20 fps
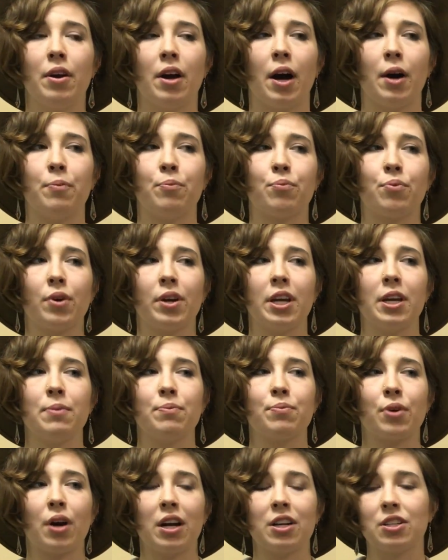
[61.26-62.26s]
uh,
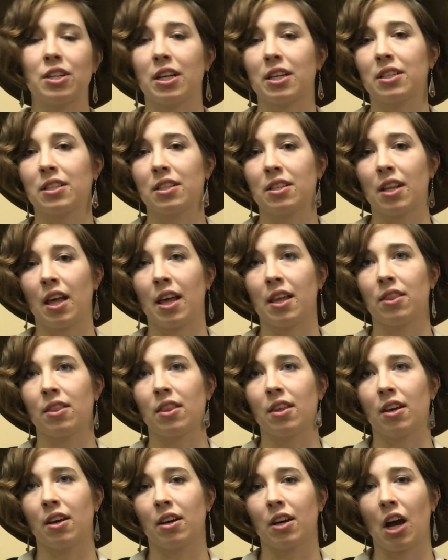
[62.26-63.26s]
bringing projects that
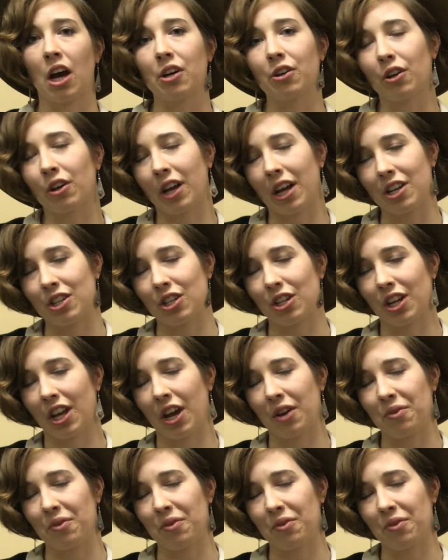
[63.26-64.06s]
the congregation